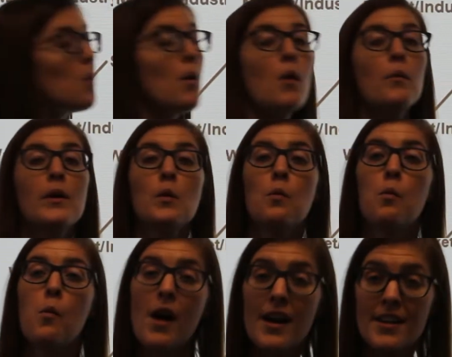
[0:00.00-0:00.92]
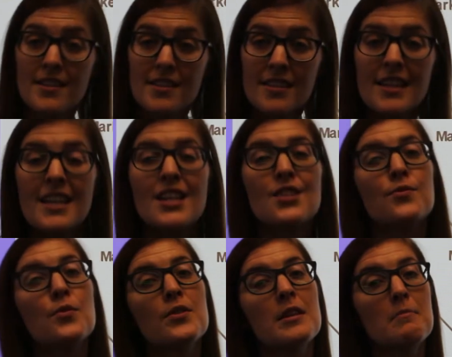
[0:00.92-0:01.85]
What we want is
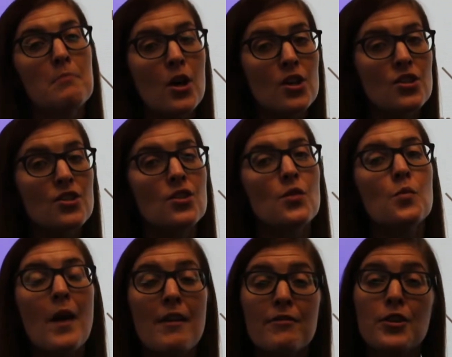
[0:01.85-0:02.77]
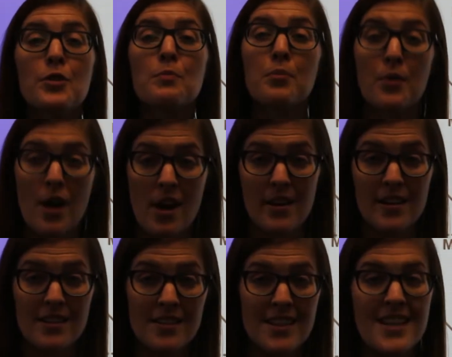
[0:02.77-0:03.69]
for the marginal revenue
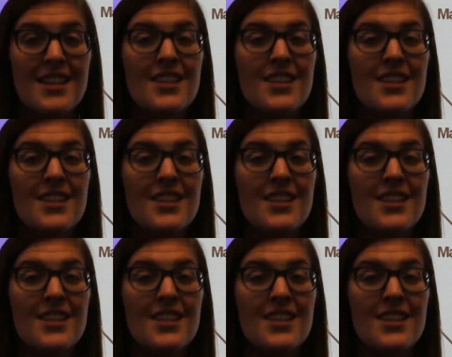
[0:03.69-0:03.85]
product